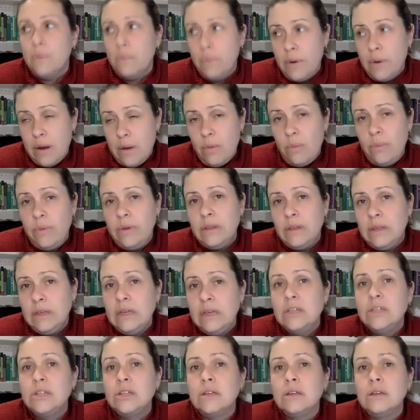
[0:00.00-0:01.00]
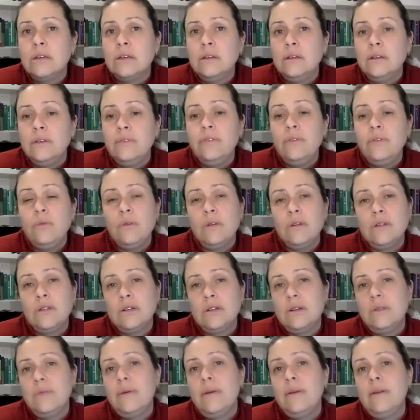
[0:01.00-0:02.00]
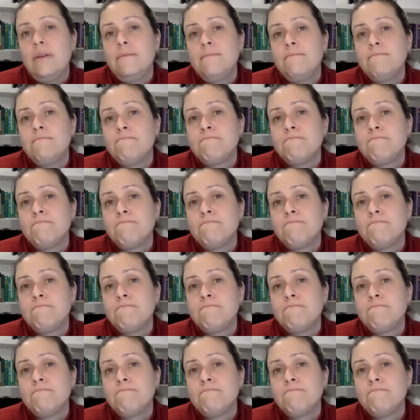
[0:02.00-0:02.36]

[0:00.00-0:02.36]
but I will be in the kitchen if you want to talk about it.